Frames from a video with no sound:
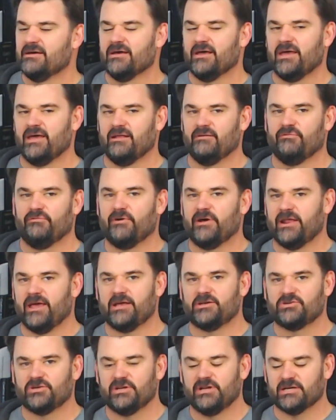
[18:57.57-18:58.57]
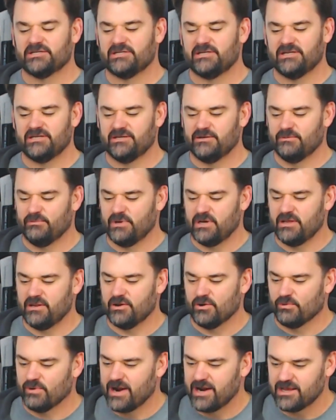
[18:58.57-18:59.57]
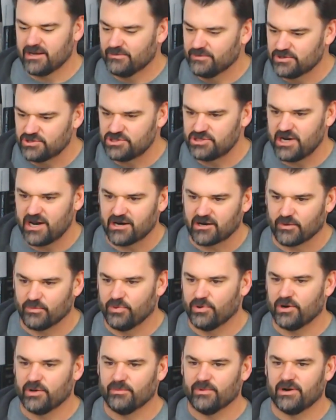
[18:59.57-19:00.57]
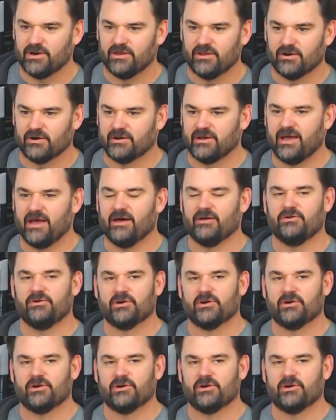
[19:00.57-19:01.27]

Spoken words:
and financially doesn't need to mean you're writing them a check or putting money in their account. You're